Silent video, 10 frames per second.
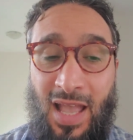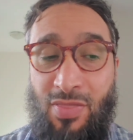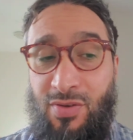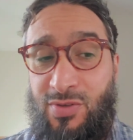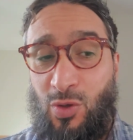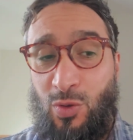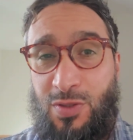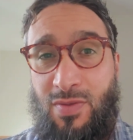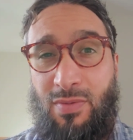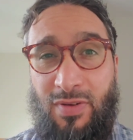and there is
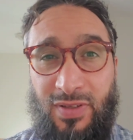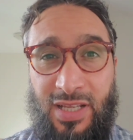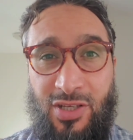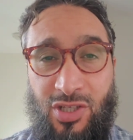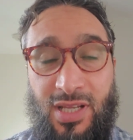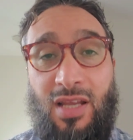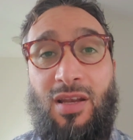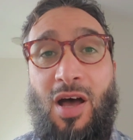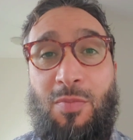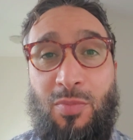also the revelation,
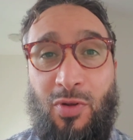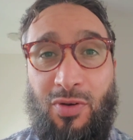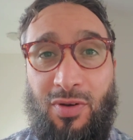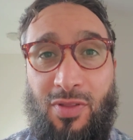al-amr,